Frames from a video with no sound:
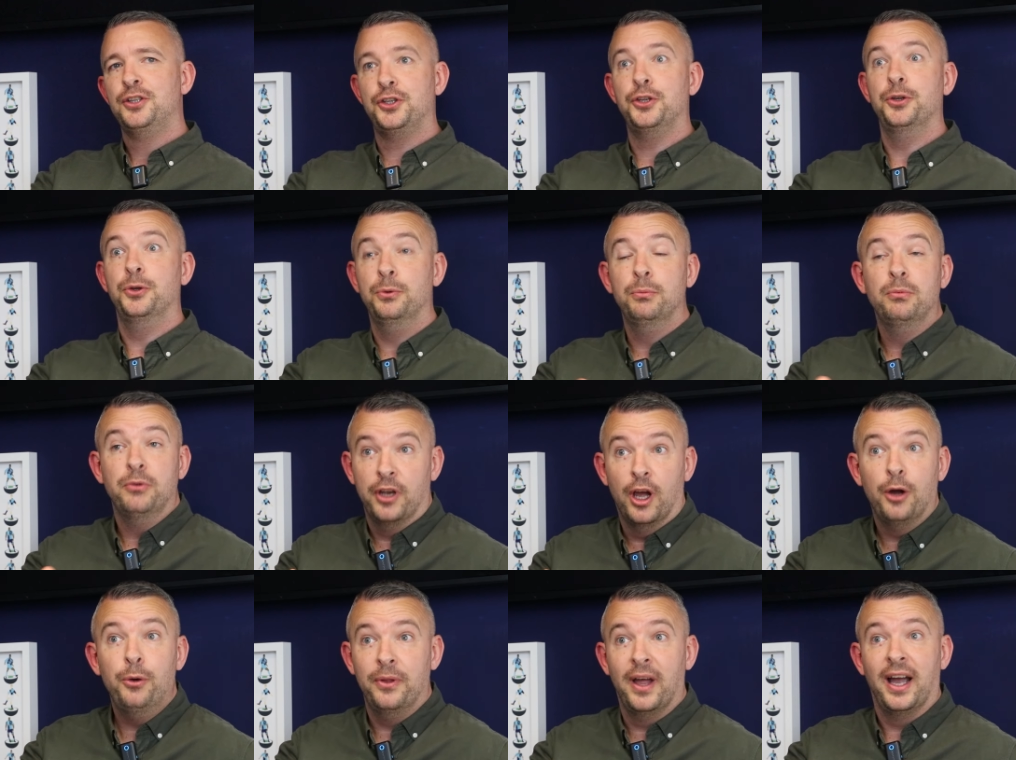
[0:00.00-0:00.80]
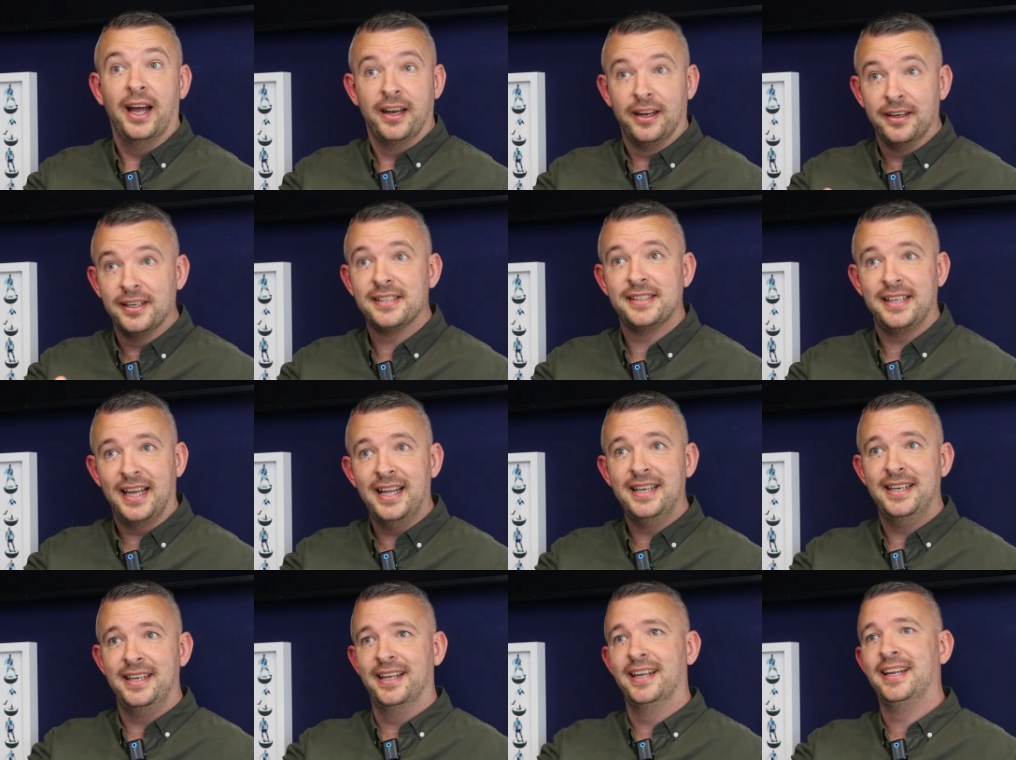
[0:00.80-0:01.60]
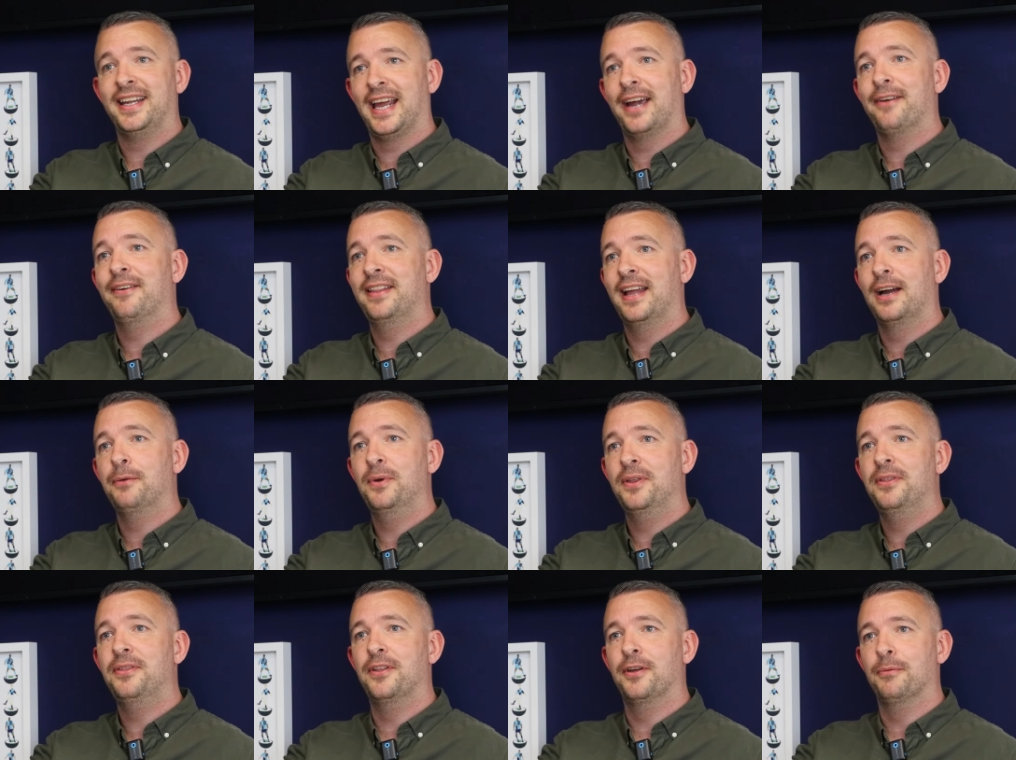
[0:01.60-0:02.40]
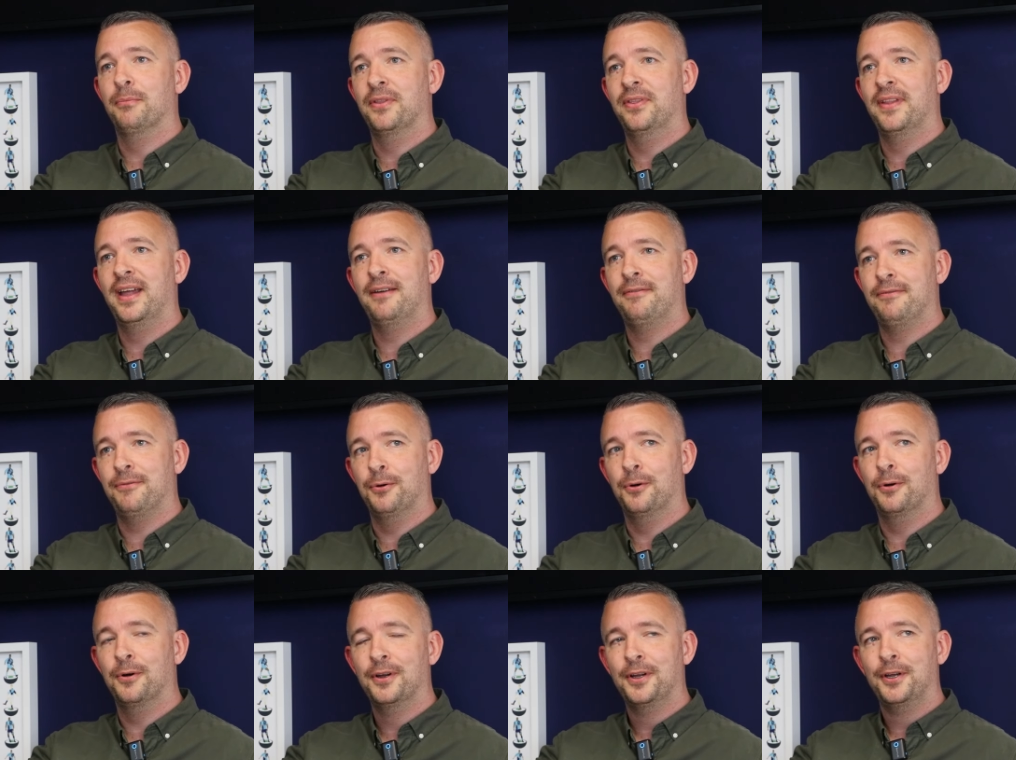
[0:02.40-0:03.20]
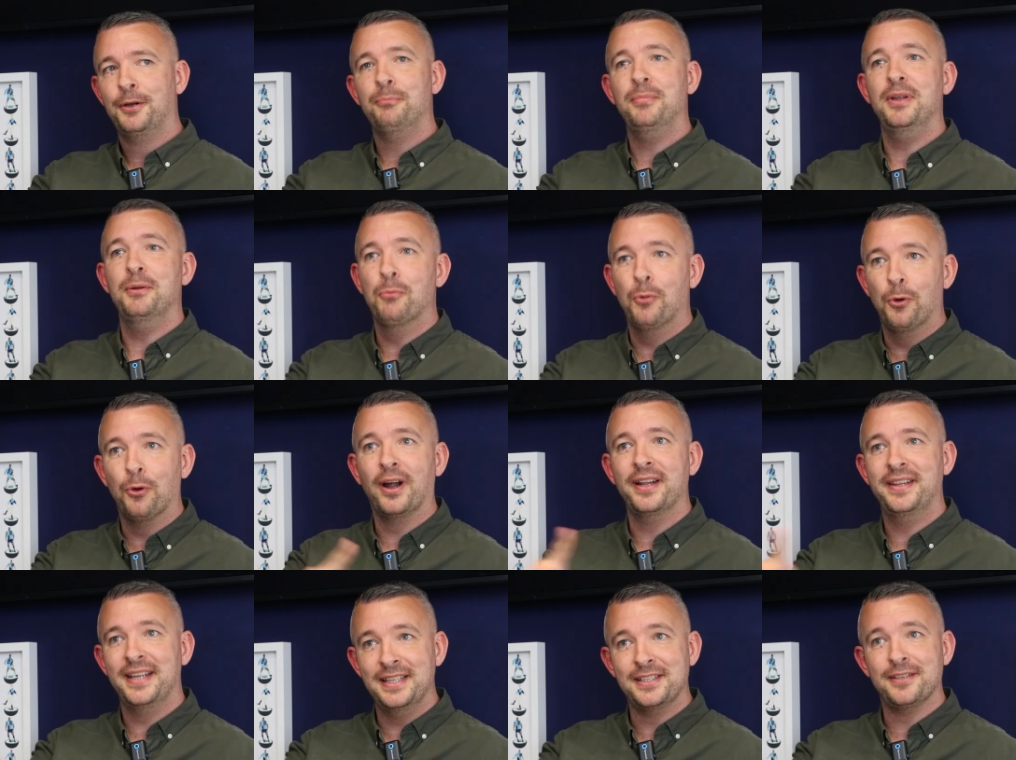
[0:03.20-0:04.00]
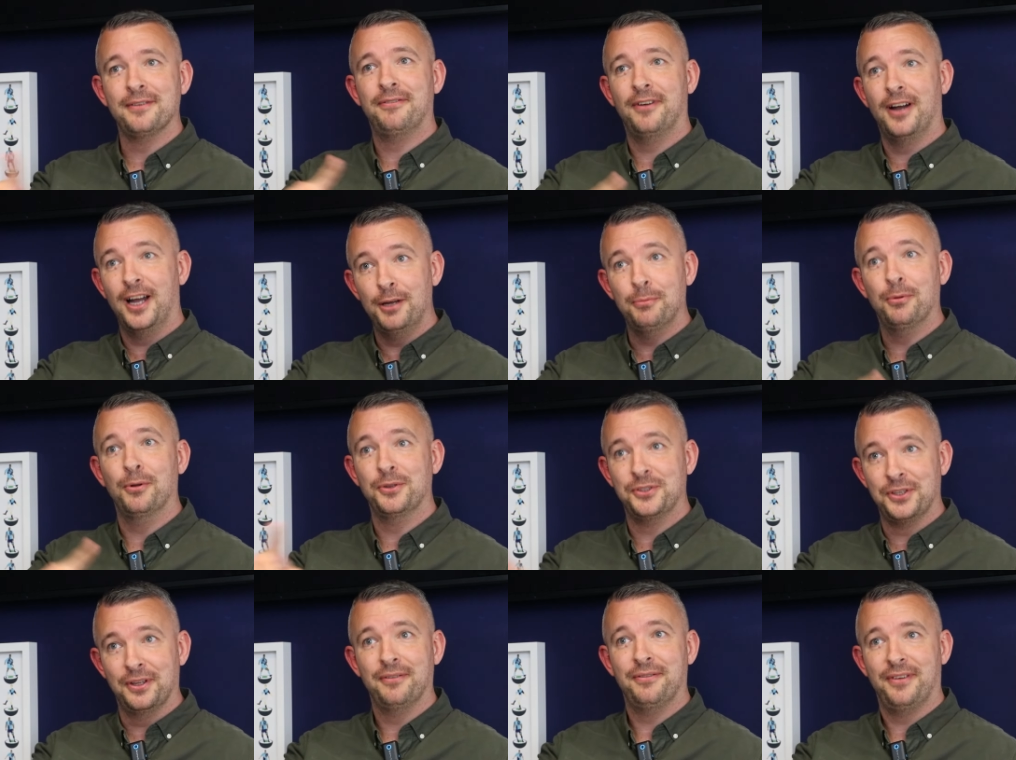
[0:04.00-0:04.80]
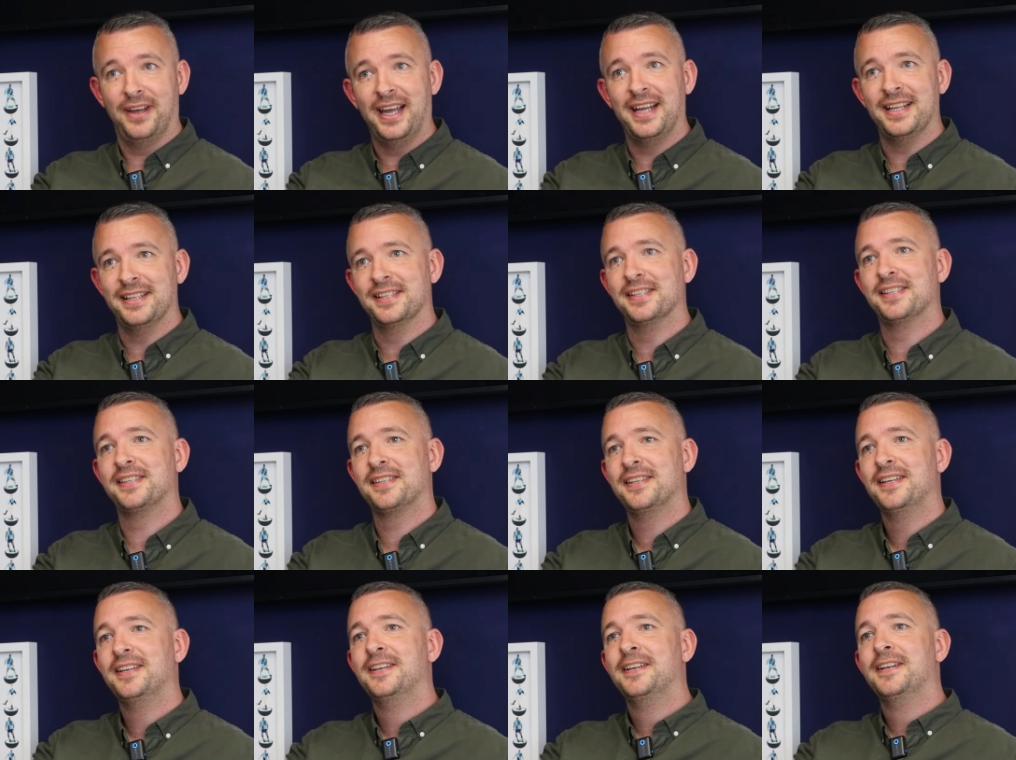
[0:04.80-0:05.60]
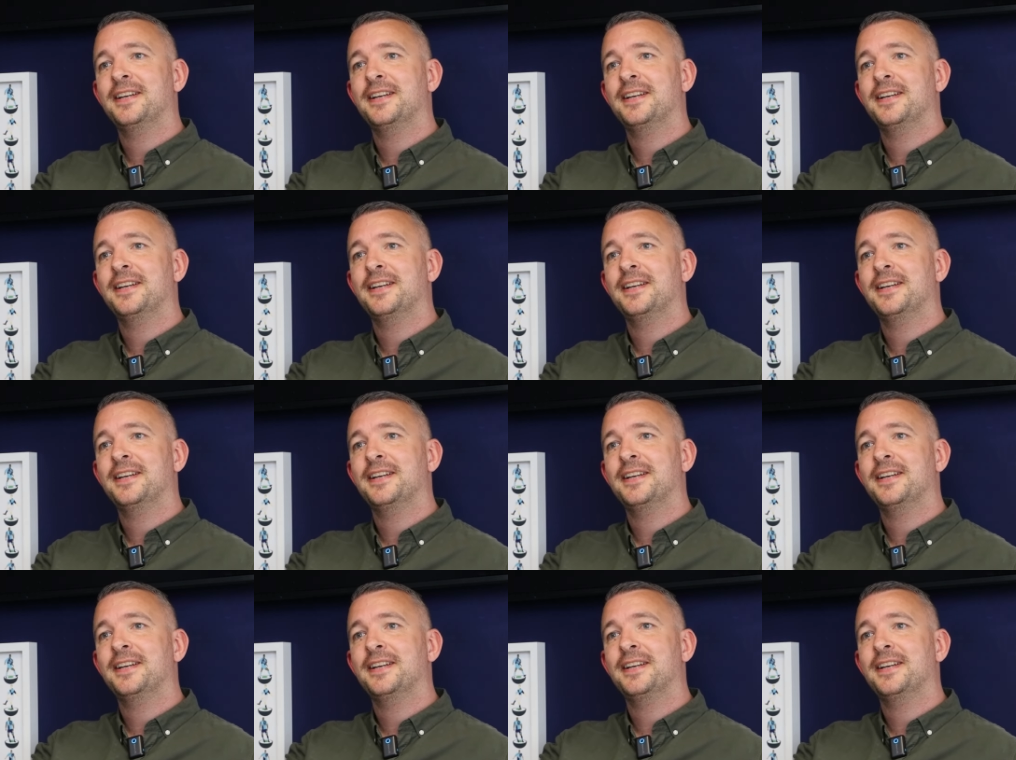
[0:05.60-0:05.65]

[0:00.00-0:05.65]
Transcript: to know that and understand it and carry that with them and therefore be more identifiable to the fans.